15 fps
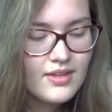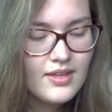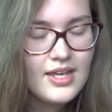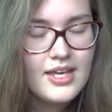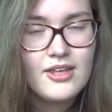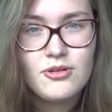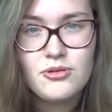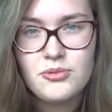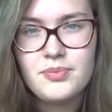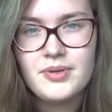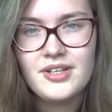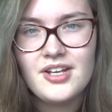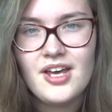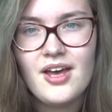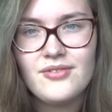he will
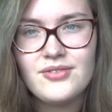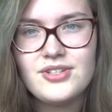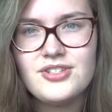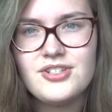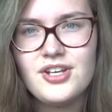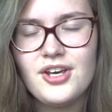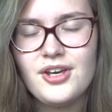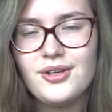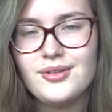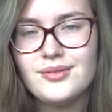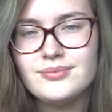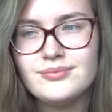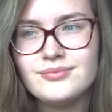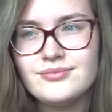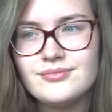be nervous too,
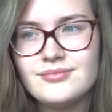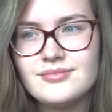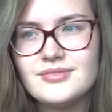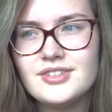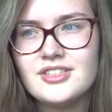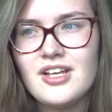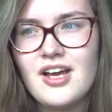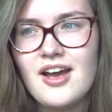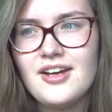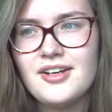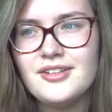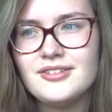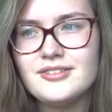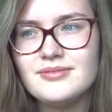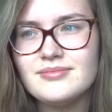
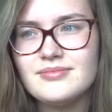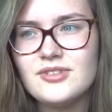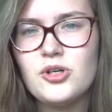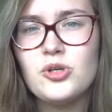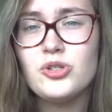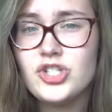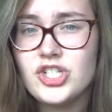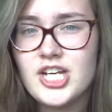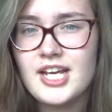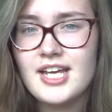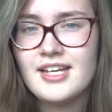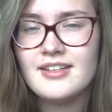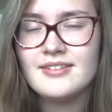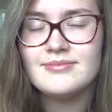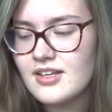so, or
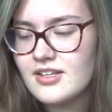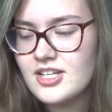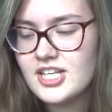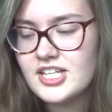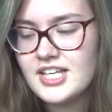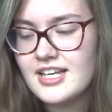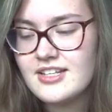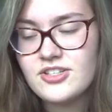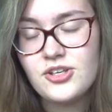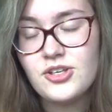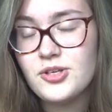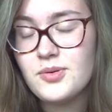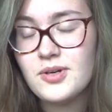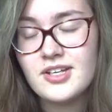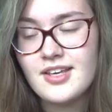she. You can kiss who
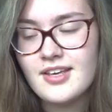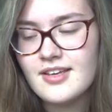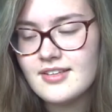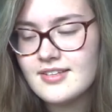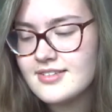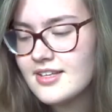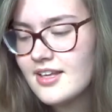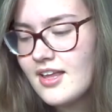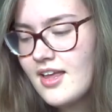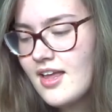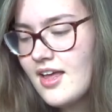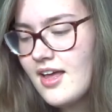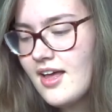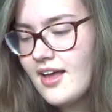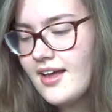you want to kiss,
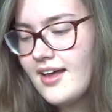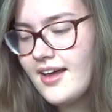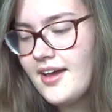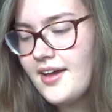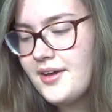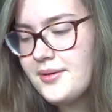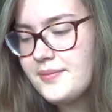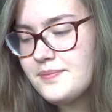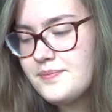but